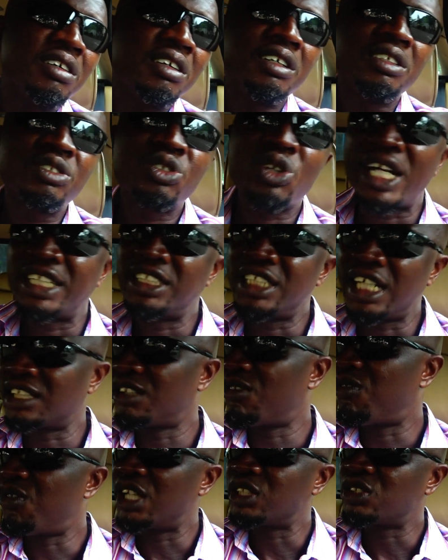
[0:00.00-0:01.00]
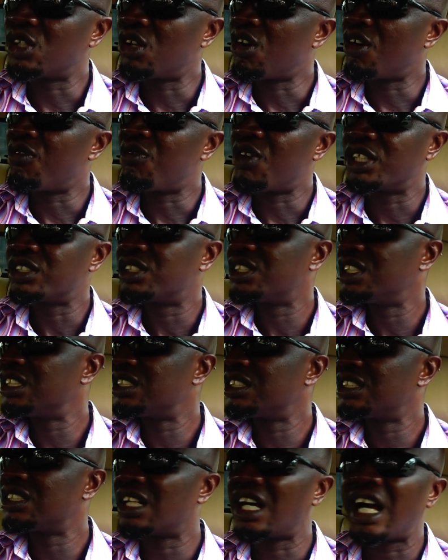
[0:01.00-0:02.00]
So I checked the first one for,
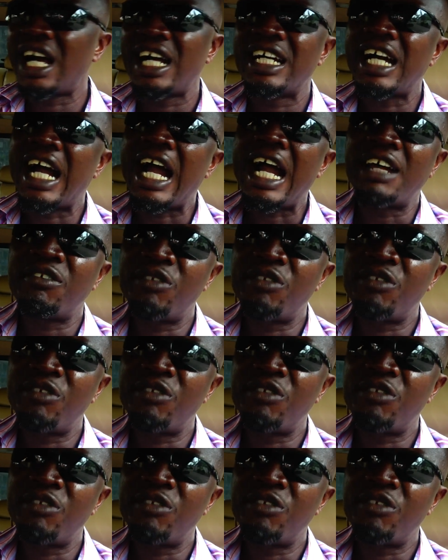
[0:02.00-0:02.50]
since I